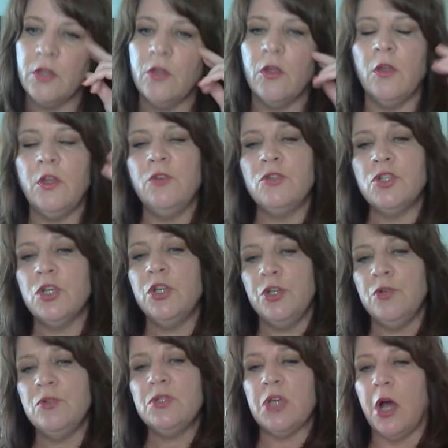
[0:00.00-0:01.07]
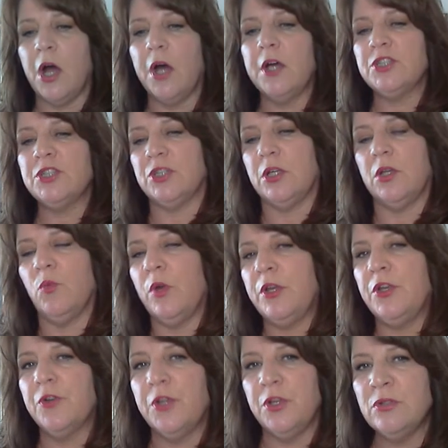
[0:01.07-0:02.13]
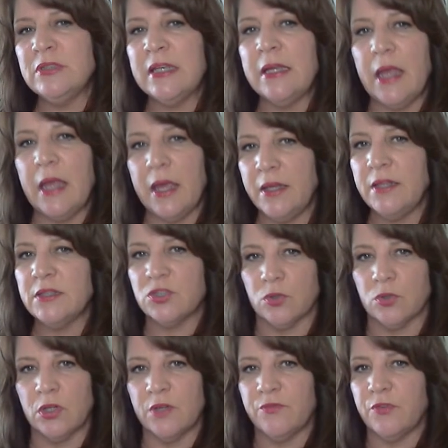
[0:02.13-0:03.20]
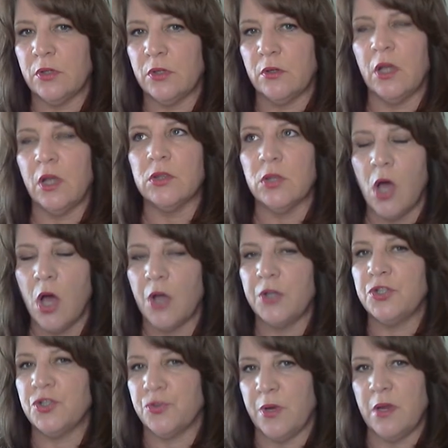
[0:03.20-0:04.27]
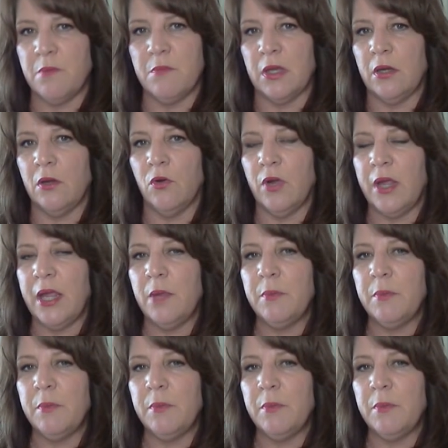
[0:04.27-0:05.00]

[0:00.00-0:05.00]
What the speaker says: You should use caution when you're using any sort of a lawn treatment, okay?